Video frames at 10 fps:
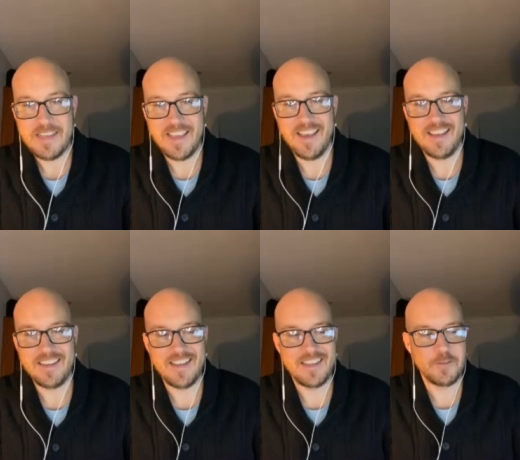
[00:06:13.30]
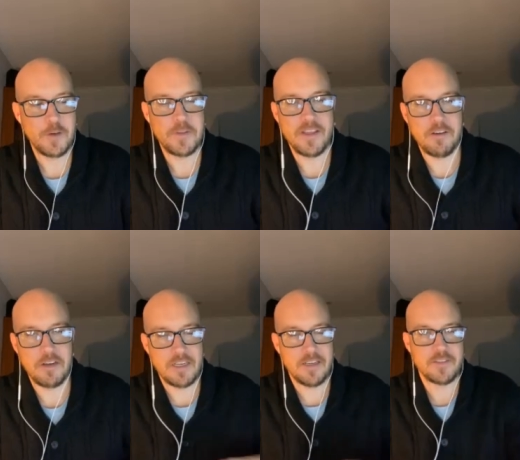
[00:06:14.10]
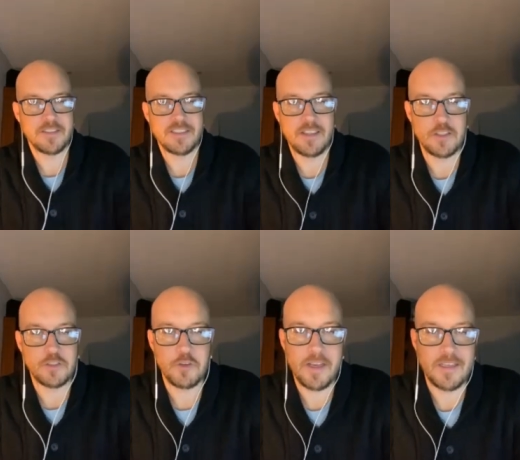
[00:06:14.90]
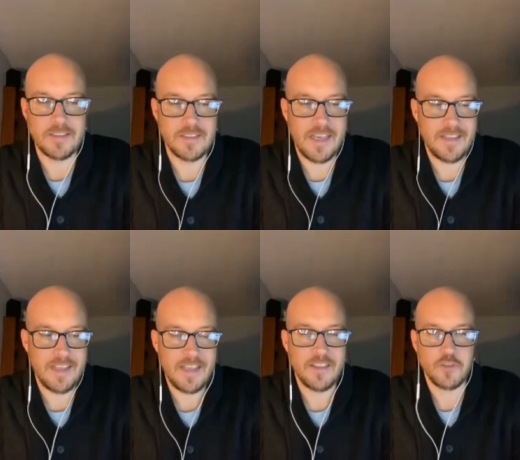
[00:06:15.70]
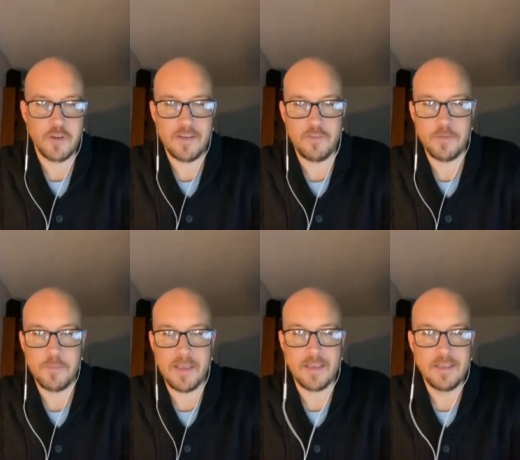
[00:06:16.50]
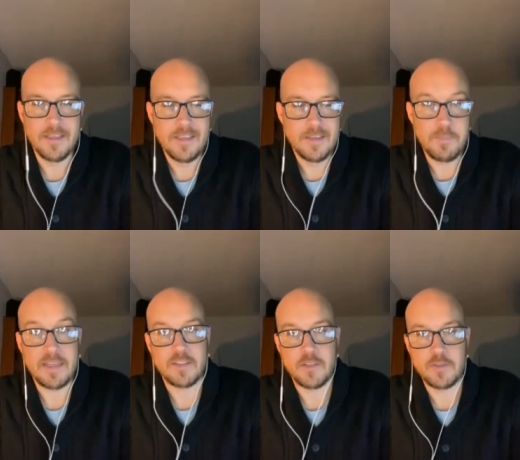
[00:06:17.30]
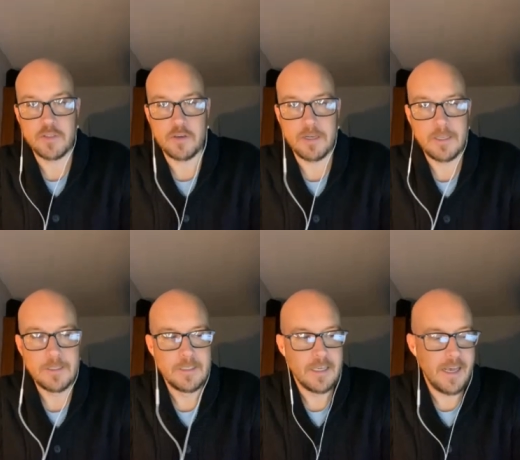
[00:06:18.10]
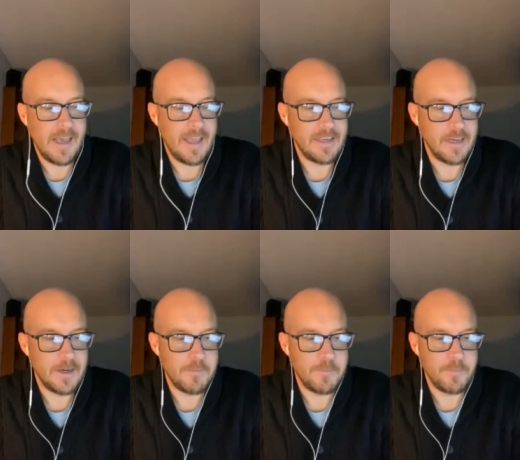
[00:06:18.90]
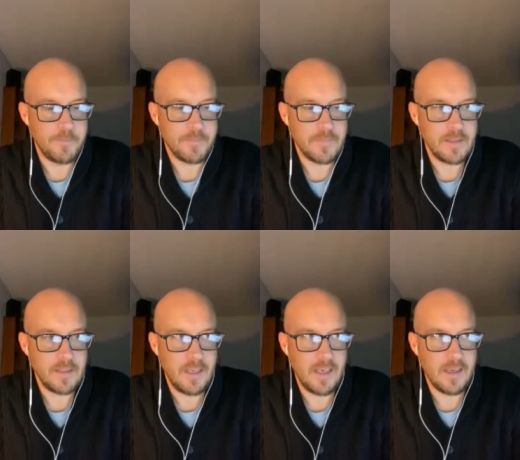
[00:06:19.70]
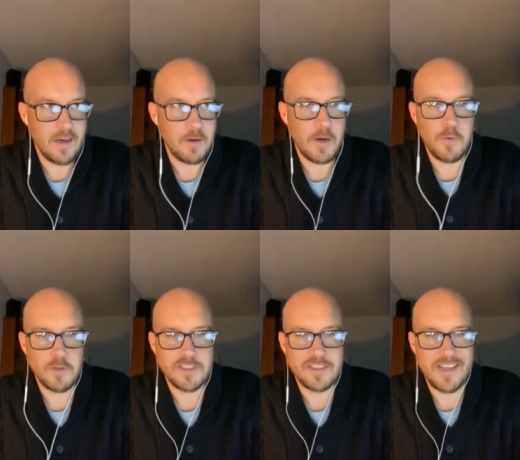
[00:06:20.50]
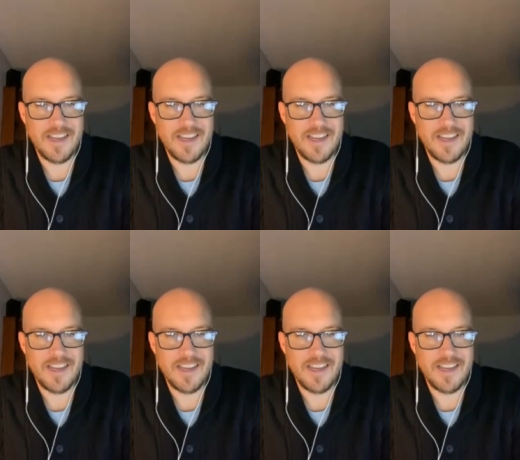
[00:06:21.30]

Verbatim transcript: yeah, and, and we were there early enough to see the trailers, and they had the trailer for the Meg, Meg Two, sorry, and um, yeah, I, I watched it